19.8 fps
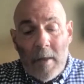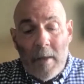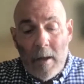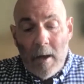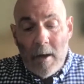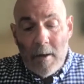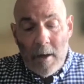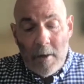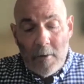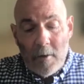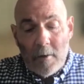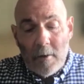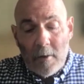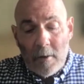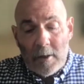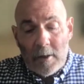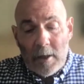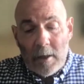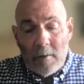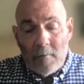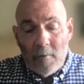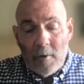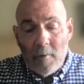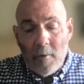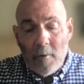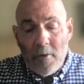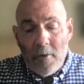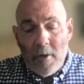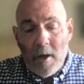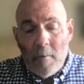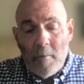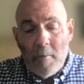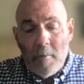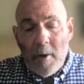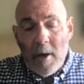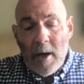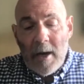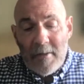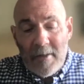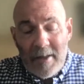and not that there's anything wrong with that,
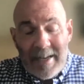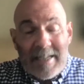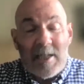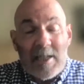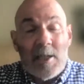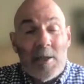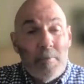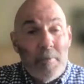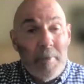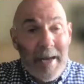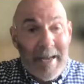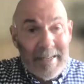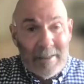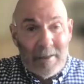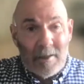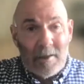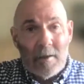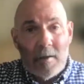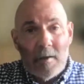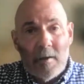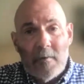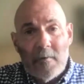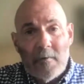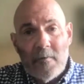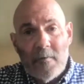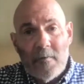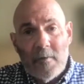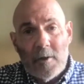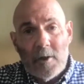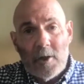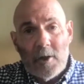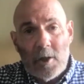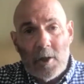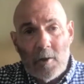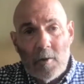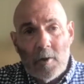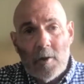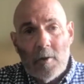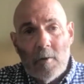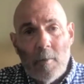but at the expense of the
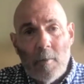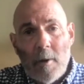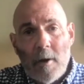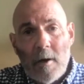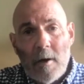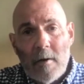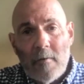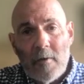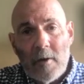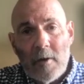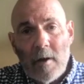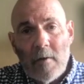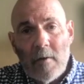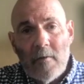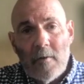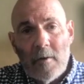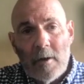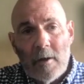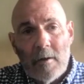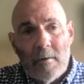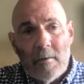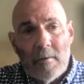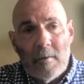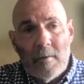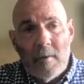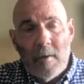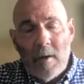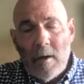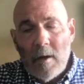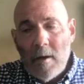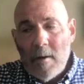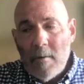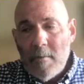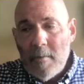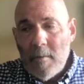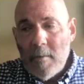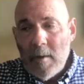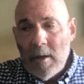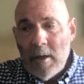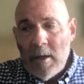social part of recovery,
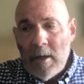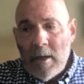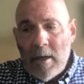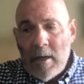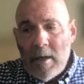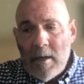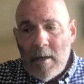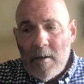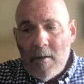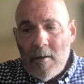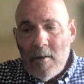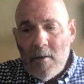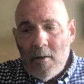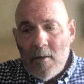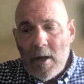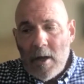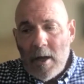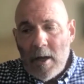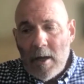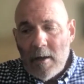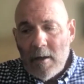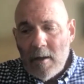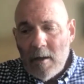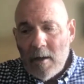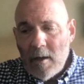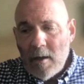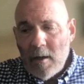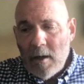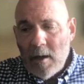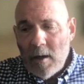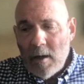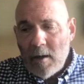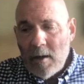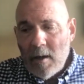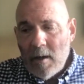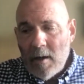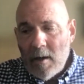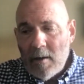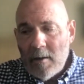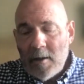then
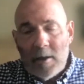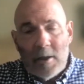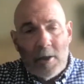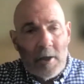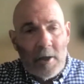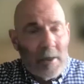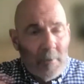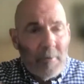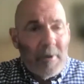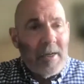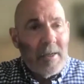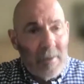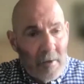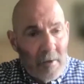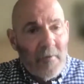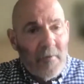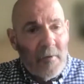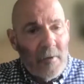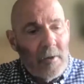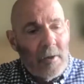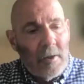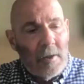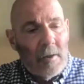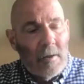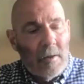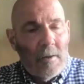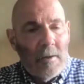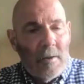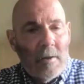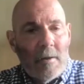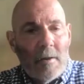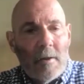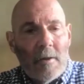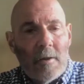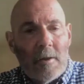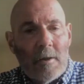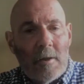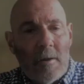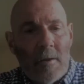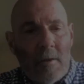I need to try to make a difference to this.